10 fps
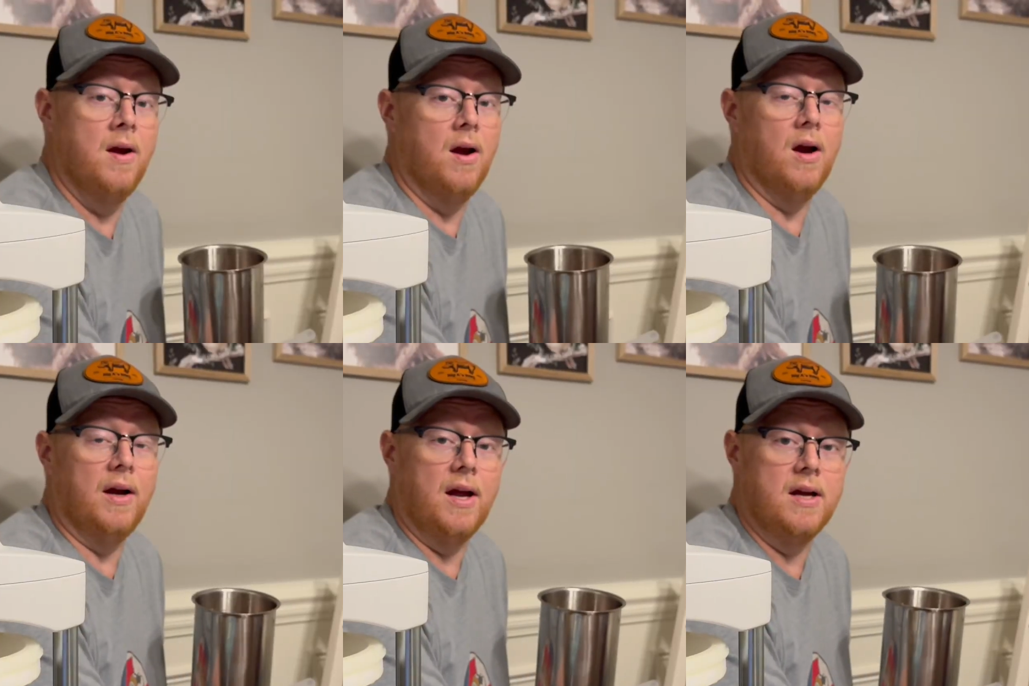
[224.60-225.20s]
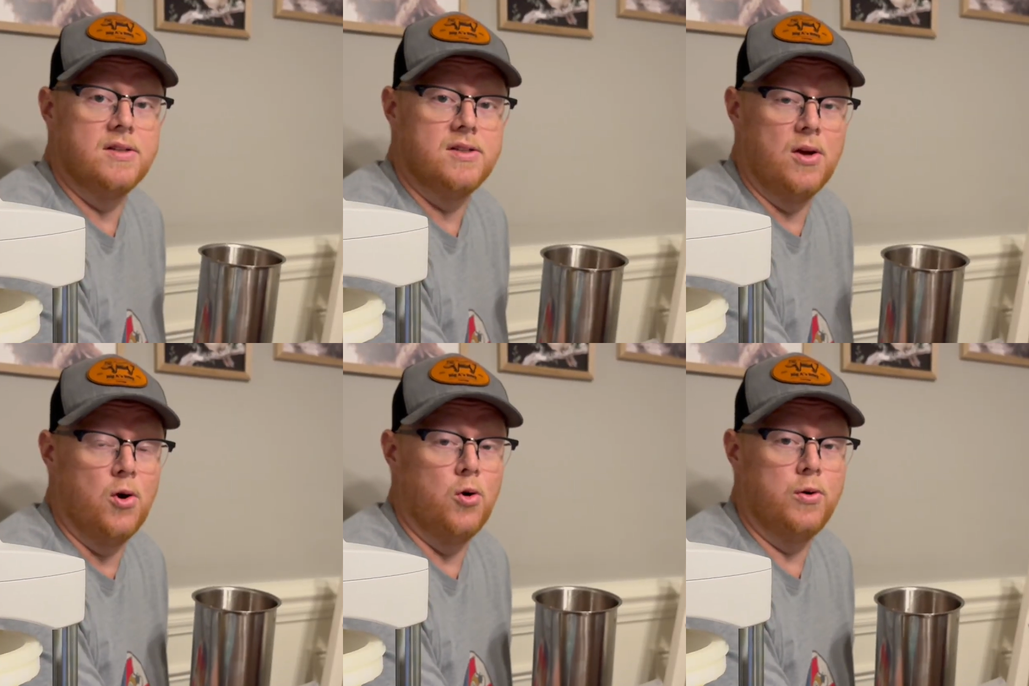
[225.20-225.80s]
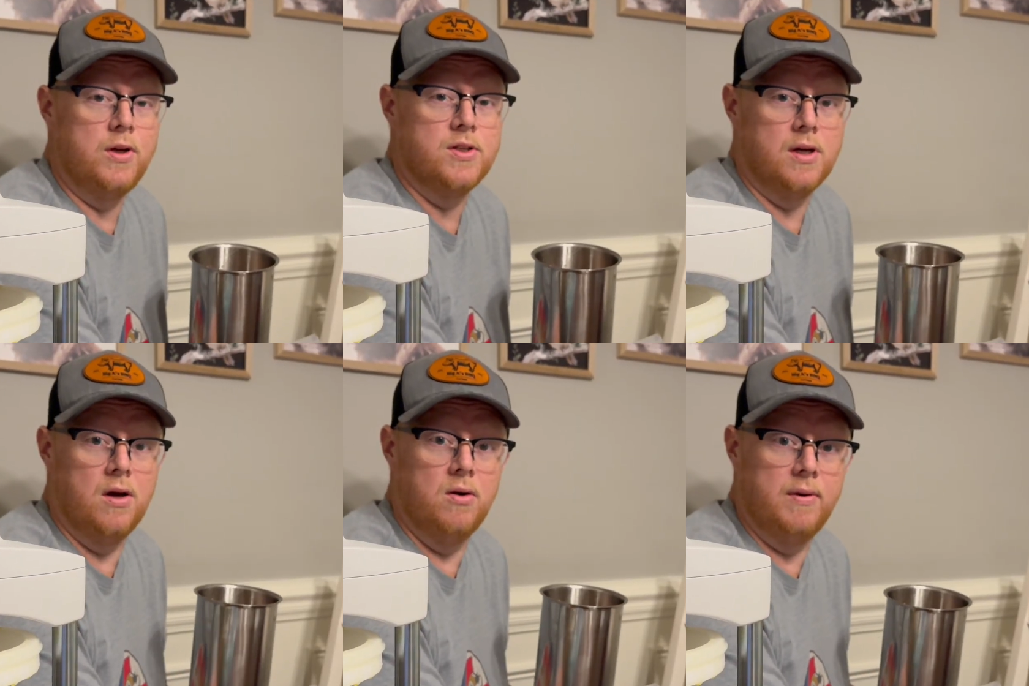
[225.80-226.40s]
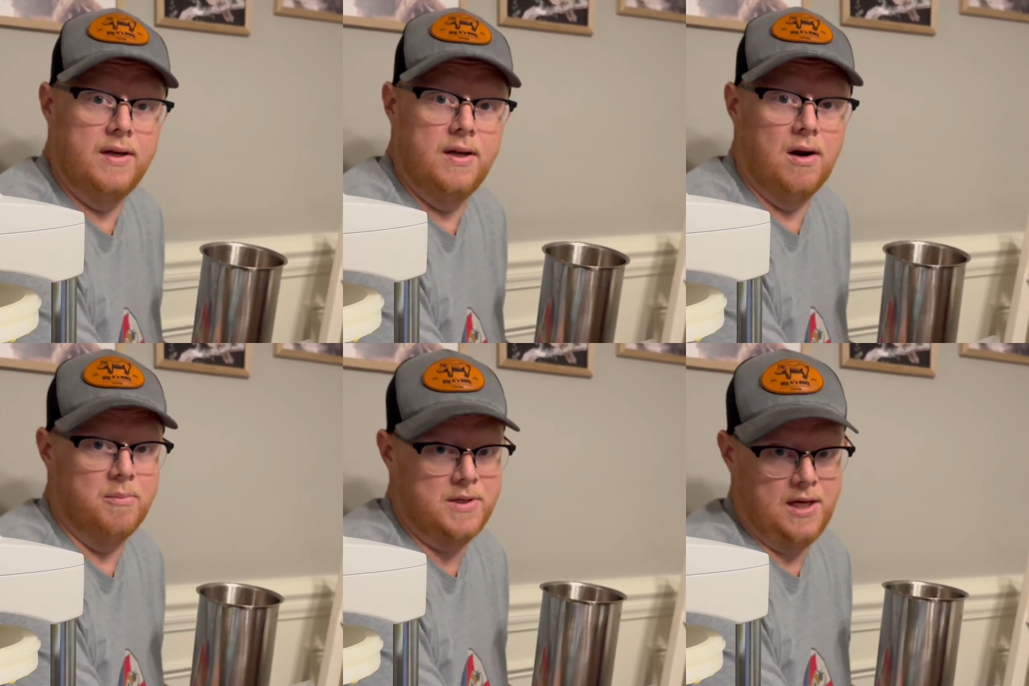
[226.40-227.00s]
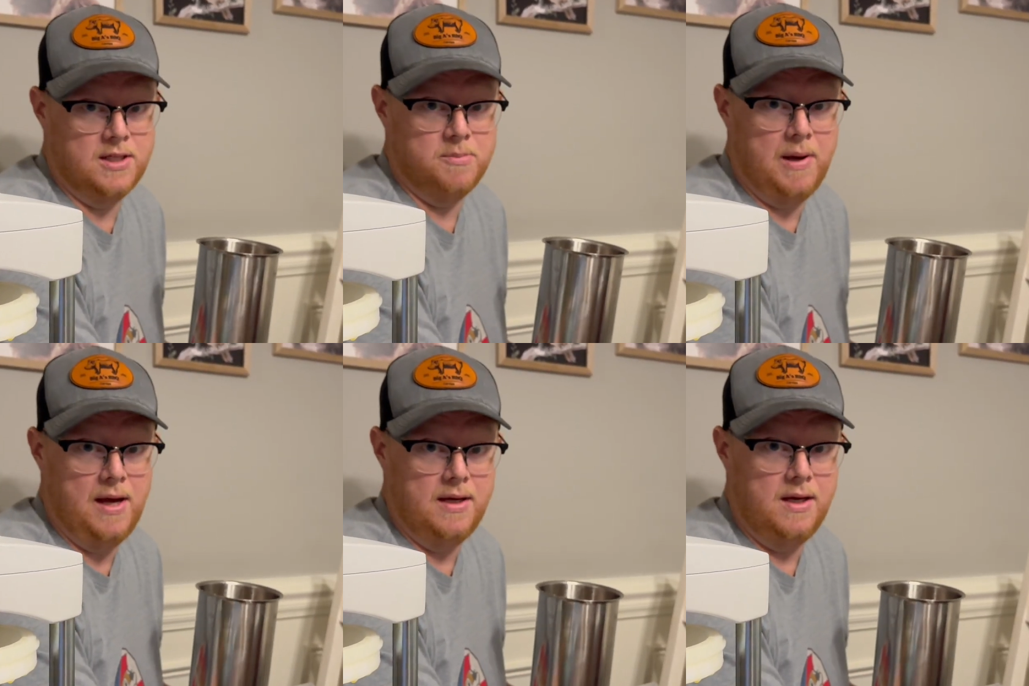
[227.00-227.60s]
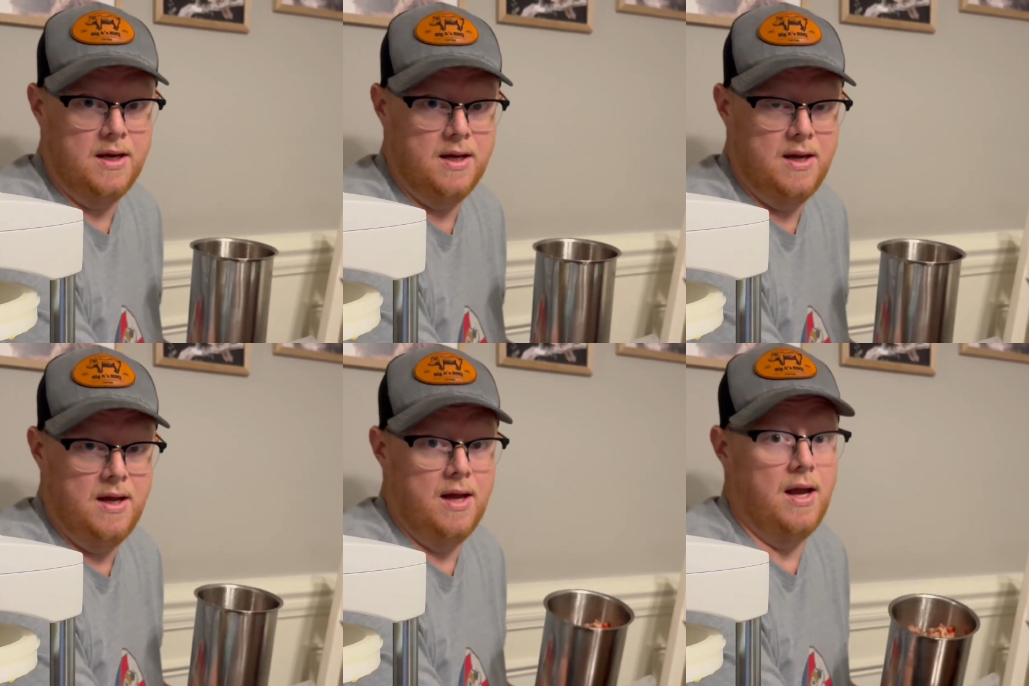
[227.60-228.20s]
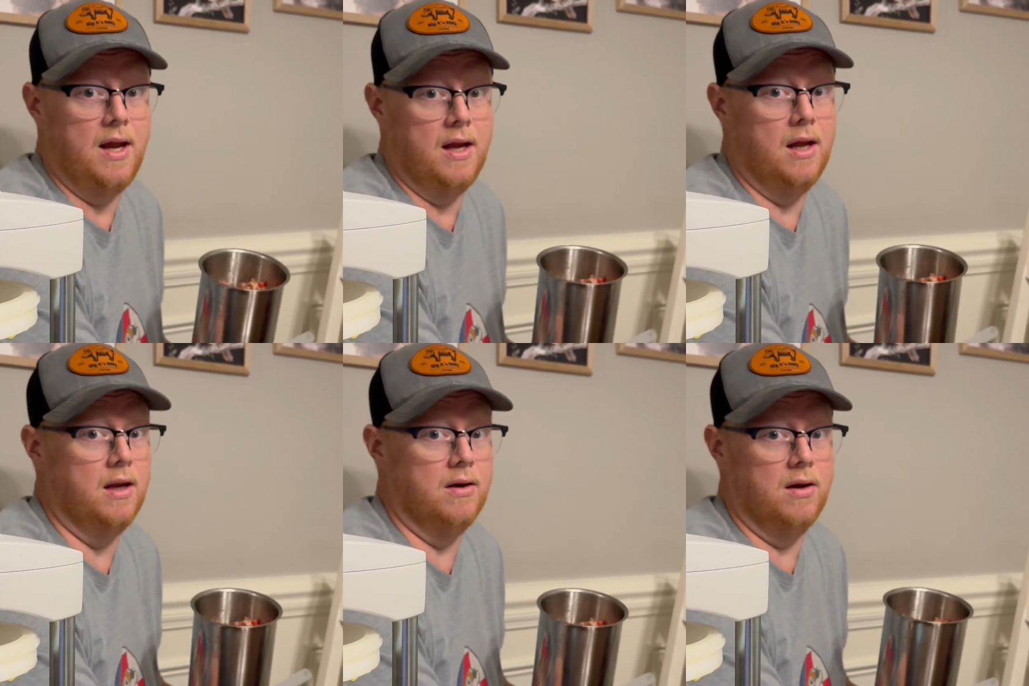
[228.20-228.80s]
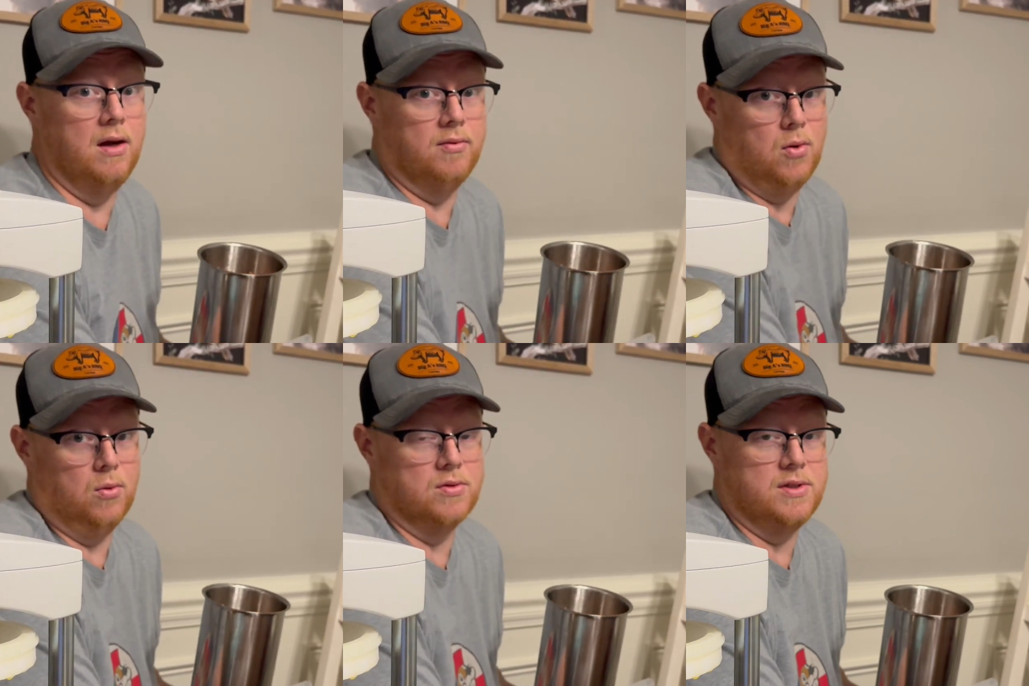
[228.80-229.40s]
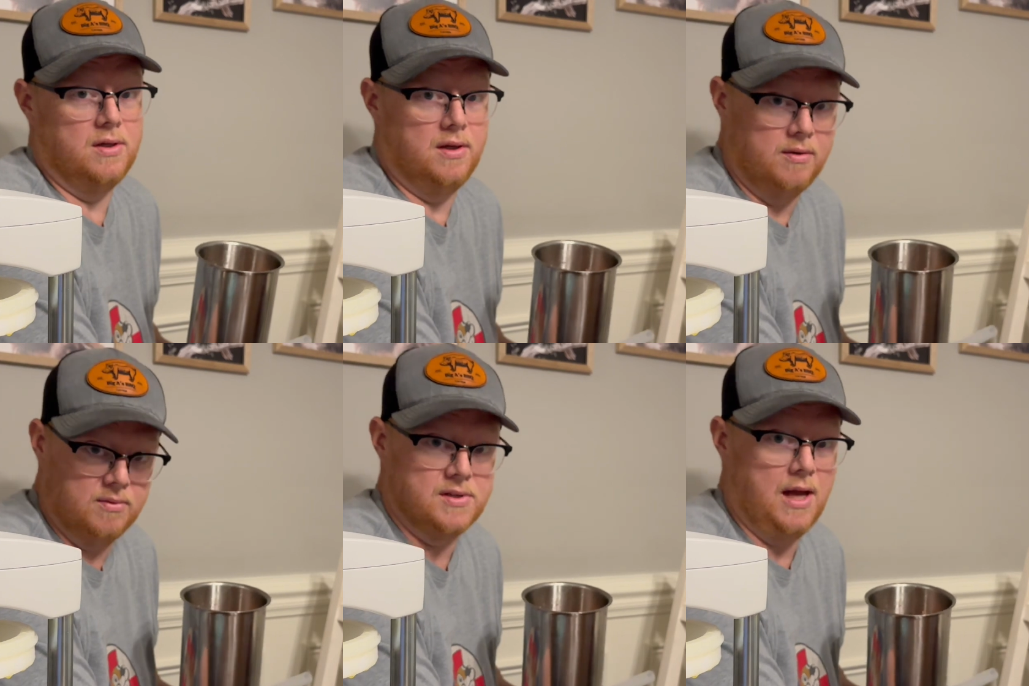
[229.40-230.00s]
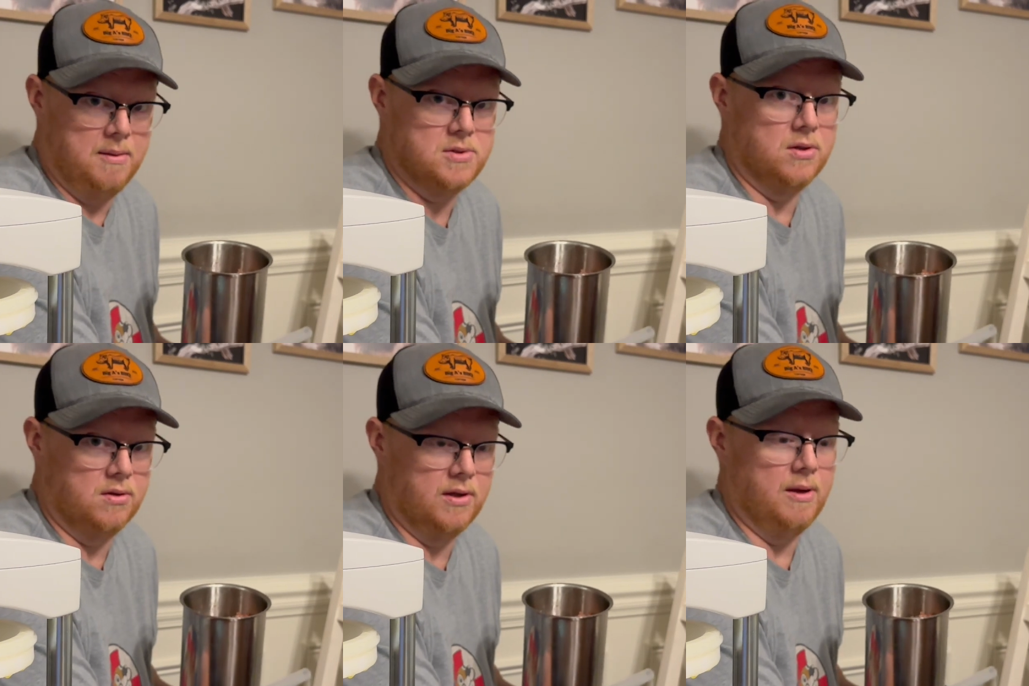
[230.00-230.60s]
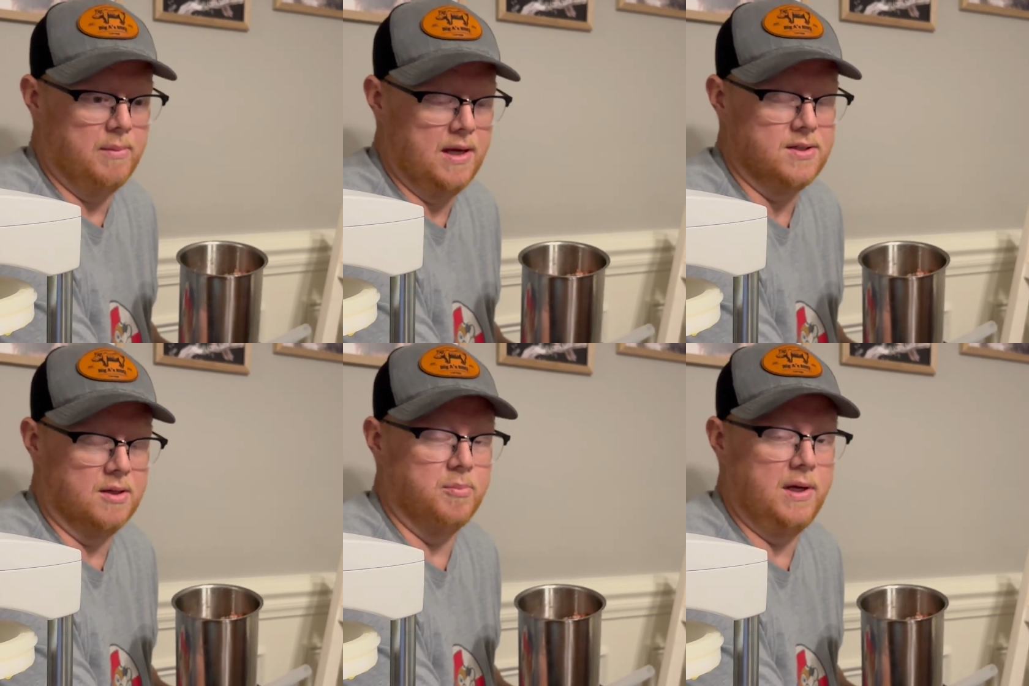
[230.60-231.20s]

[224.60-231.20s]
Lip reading: All right, guys. So you saw we did our test patty, and of course, it was absolutely amazing.